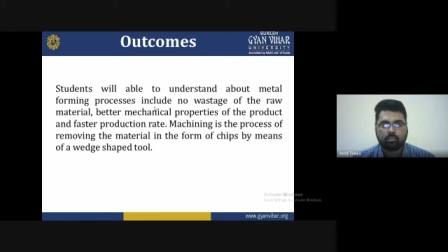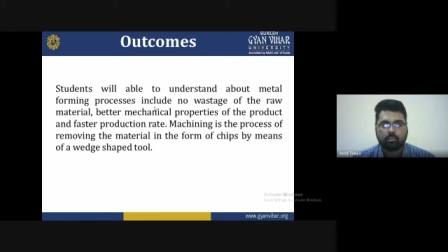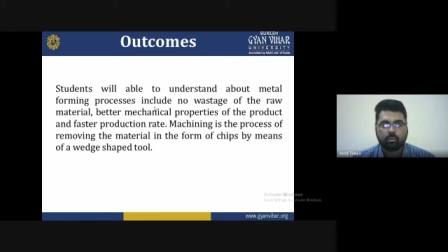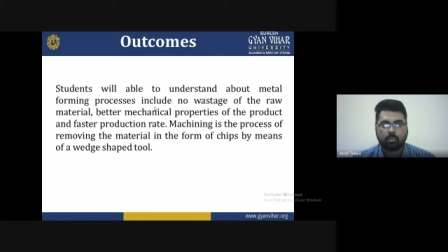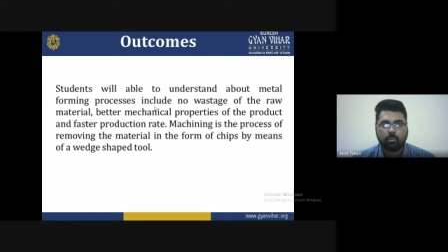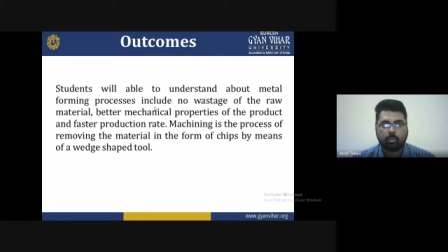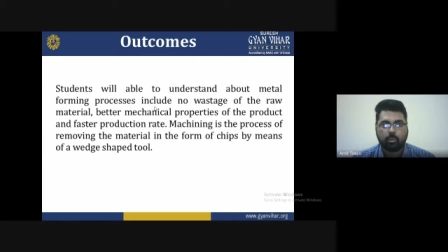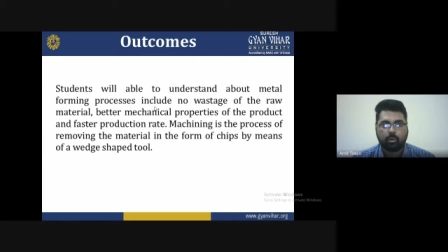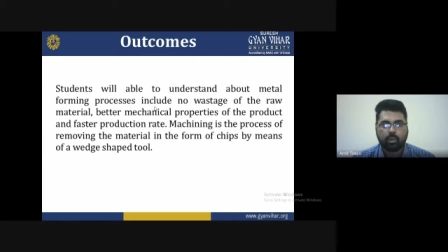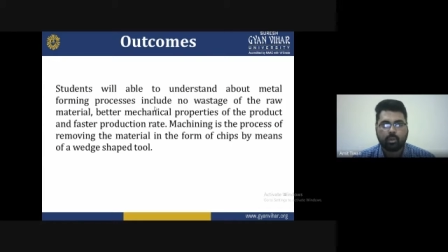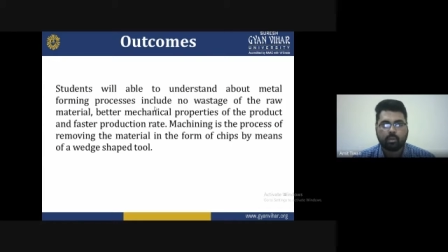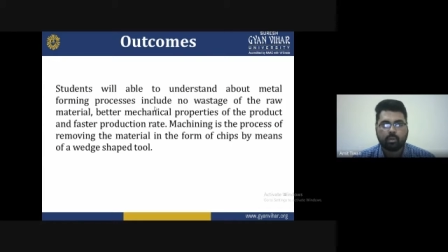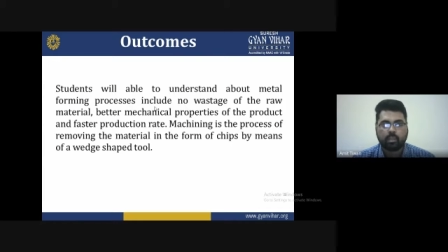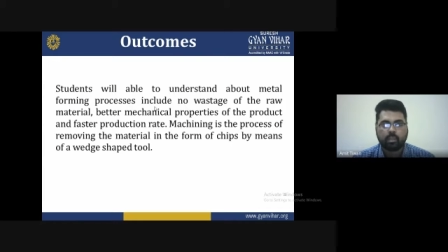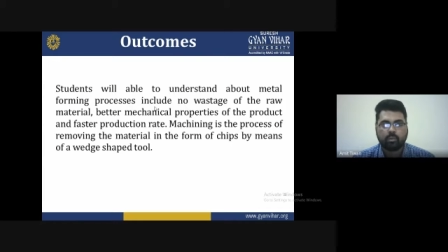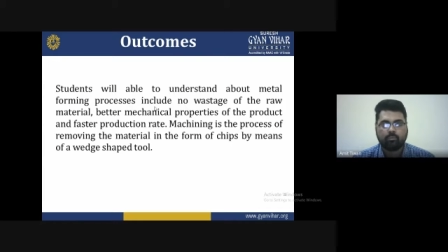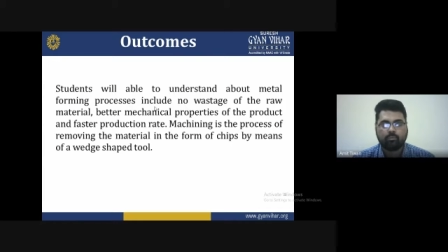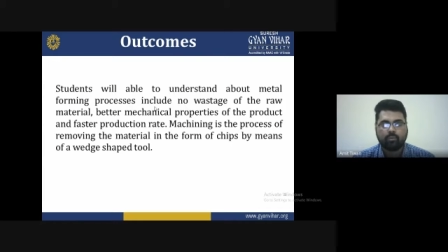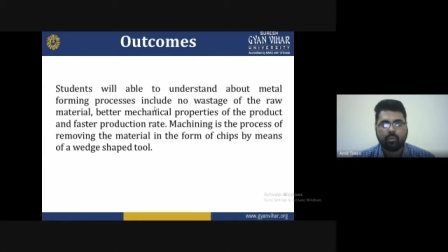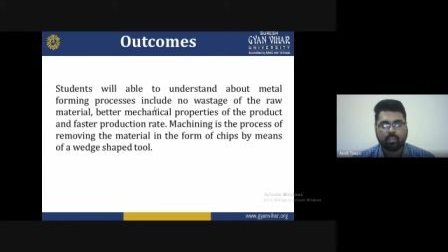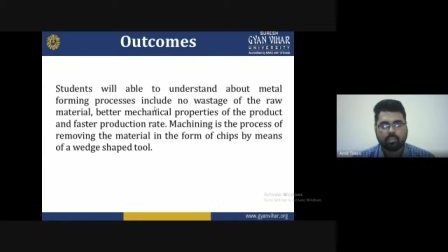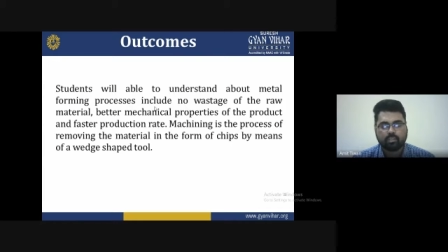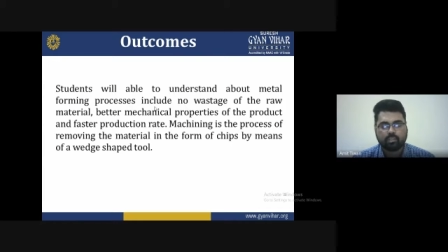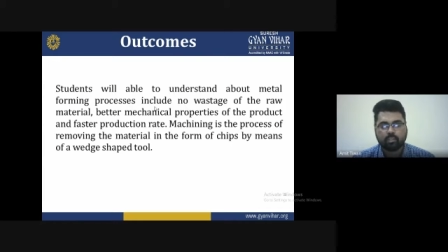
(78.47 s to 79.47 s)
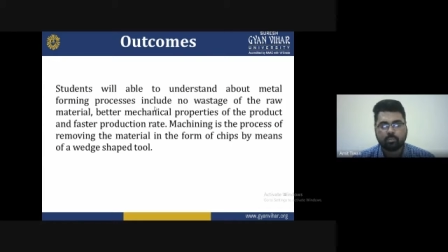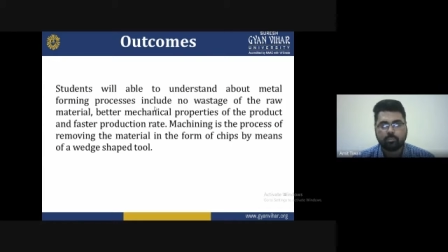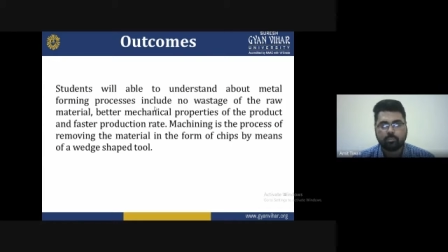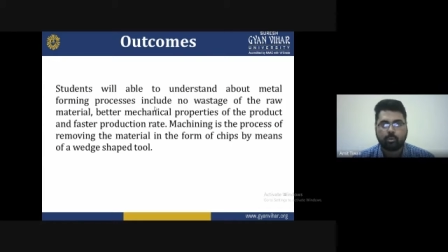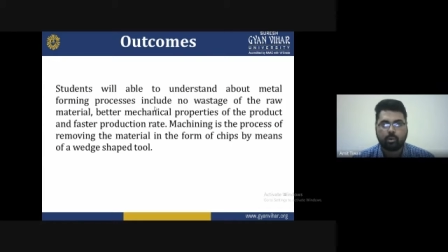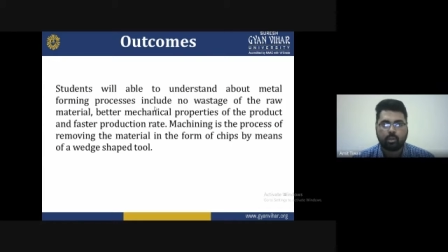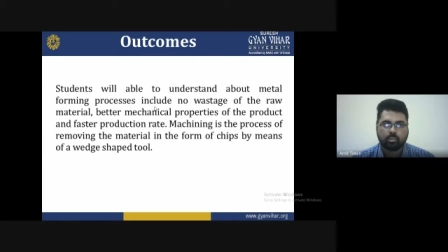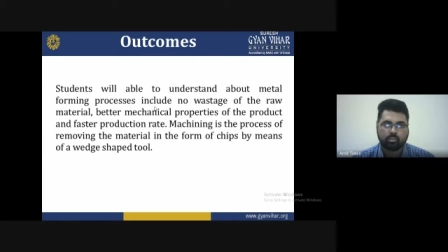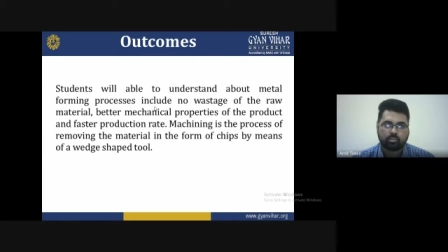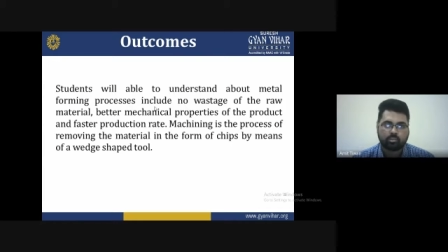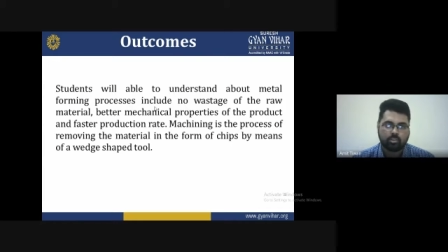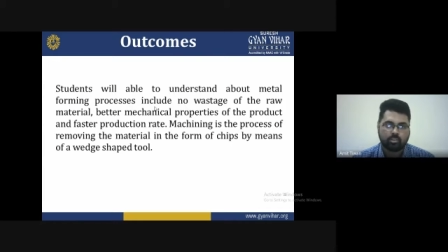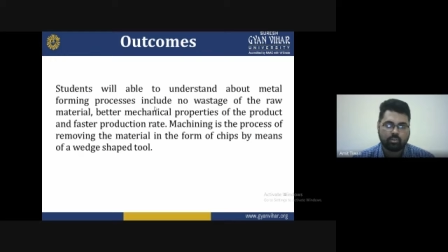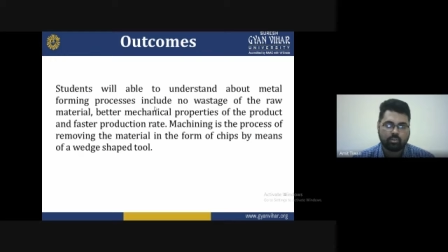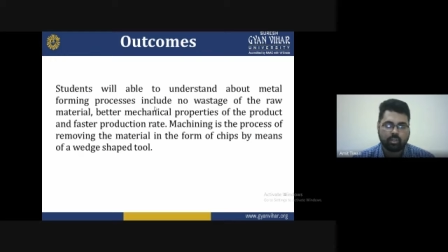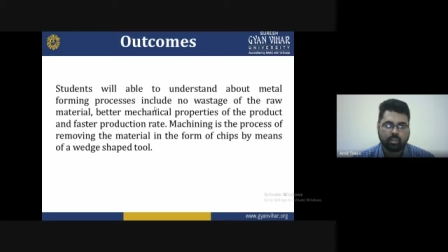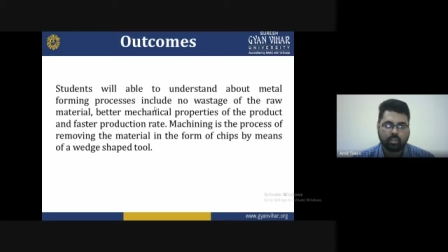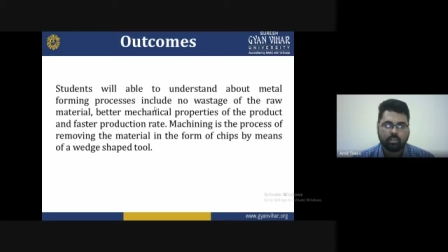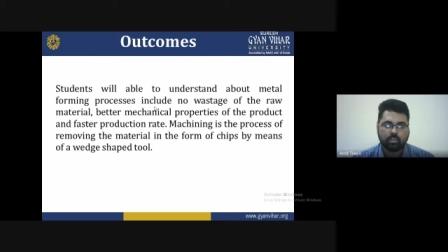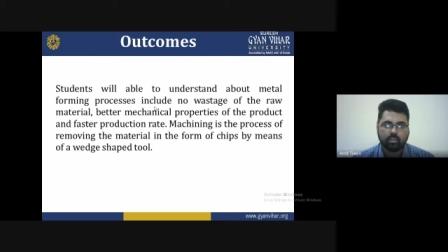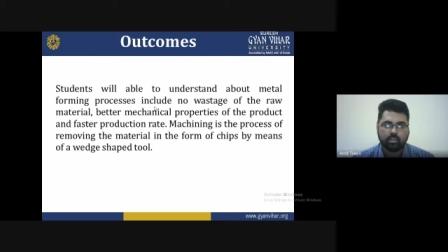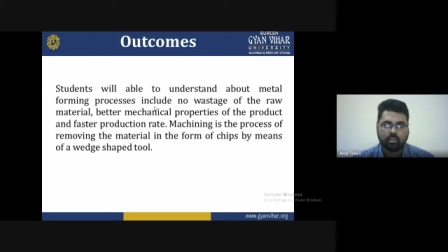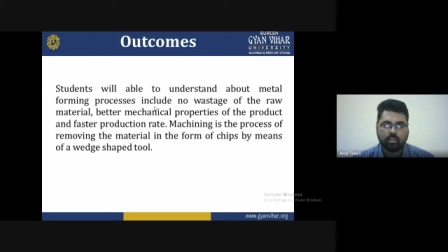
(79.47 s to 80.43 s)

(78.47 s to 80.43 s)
the product, and faster production rate.